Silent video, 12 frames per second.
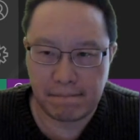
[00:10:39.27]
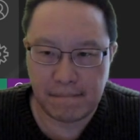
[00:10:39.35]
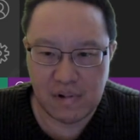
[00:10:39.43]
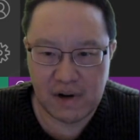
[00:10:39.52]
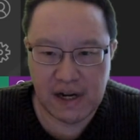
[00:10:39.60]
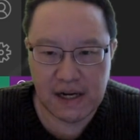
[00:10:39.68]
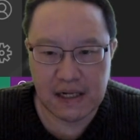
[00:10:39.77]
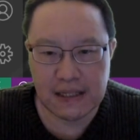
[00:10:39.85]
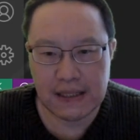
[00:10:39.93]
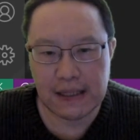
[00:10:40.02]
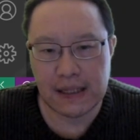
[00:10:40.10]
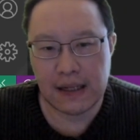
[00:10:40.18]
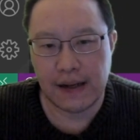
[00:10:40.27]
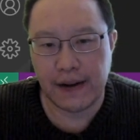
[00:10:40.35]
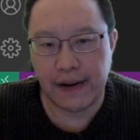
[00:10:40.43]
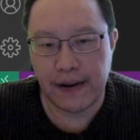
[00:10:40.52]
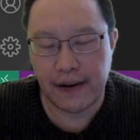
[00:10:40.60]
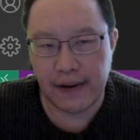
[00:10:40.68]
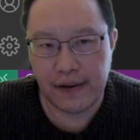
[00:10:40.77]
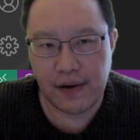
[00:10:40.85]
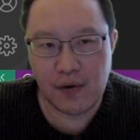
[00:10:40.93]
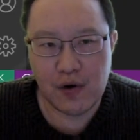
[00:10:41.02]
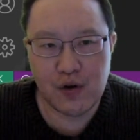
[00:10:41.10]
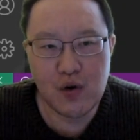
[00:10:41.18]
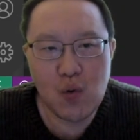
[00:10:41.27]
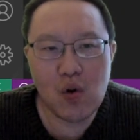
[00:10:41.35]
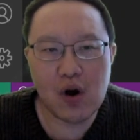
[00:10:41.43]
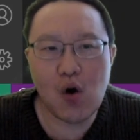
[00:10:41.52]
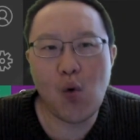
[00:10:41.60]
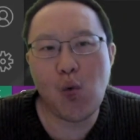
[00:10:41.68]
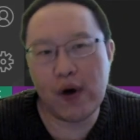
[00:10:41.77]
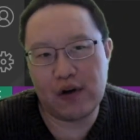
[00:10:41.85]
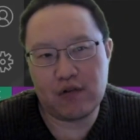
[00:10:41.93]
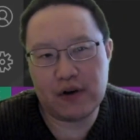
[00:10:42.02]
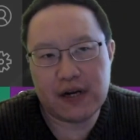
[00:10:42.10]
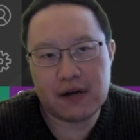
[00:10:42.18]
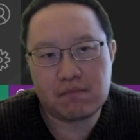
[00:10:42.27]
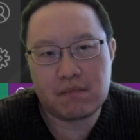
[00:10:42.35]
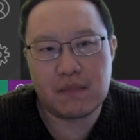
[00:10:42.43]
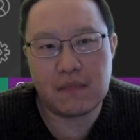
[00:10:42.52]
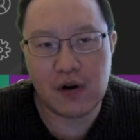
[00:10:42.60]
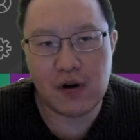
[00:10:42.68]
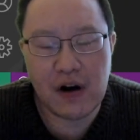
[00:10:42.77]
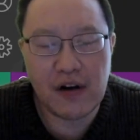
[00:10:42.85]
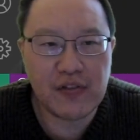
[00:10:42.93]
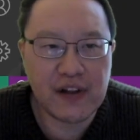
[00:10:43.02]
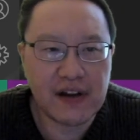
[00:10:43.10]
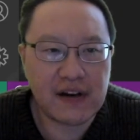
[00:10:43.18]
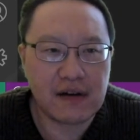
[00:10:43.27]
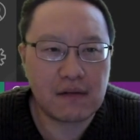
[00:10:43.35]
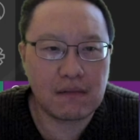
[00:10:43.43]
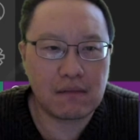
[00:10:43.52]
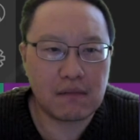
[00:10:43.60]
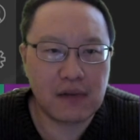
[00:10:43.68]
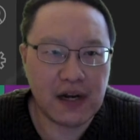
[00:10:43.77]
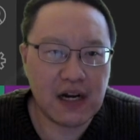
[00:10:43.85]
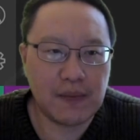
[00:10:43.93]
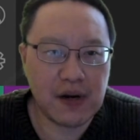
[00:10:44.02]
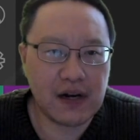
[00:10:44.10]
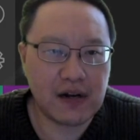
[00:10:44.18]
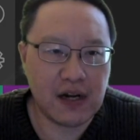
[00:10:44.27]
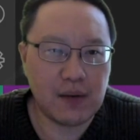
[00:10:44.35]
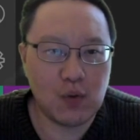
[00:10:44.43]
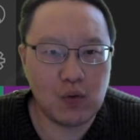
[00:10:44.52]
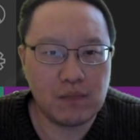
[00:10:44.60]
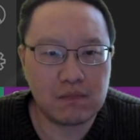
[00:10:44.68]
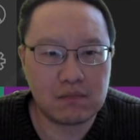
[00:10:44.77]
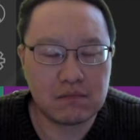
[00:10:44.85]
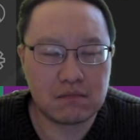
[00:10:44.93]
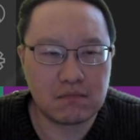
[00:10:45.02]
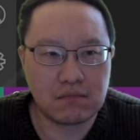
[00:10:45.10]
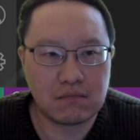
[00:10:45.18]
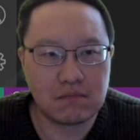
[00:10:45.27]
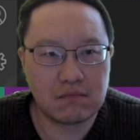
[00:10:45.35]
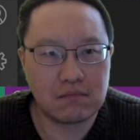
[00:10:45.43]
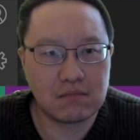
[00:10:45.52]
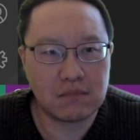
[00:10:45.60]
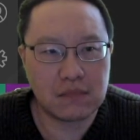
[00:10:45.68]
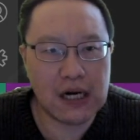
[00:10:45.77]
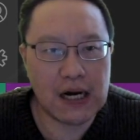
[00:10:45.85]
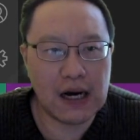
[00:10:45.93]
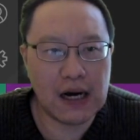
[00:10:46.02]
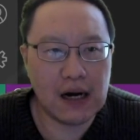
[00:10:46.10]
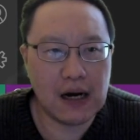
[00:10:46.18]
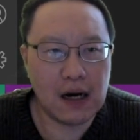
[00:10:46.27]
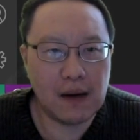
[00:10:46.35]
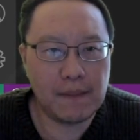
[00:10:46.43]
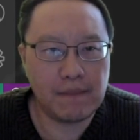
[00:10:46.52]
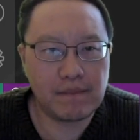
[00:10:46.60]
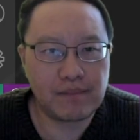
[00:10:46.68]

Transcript: Okay? So to do a query on this database table, and